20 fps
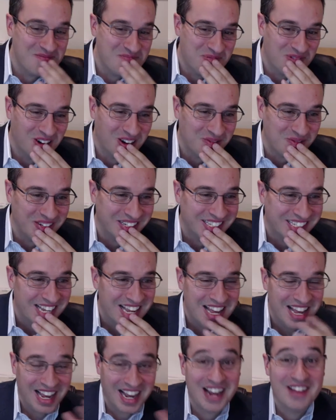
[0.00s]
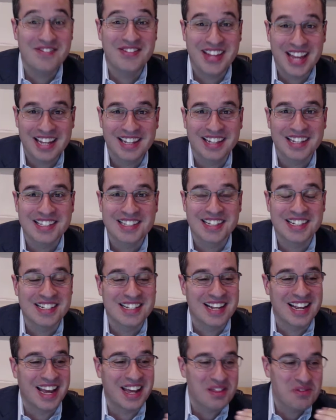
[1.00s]
I promise. I have 10
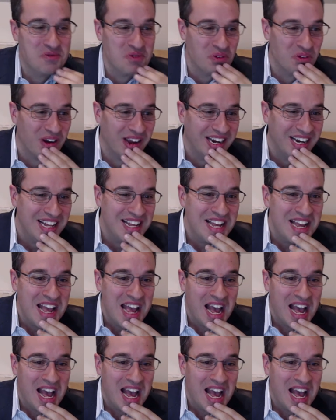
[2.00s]
listings to get through, right?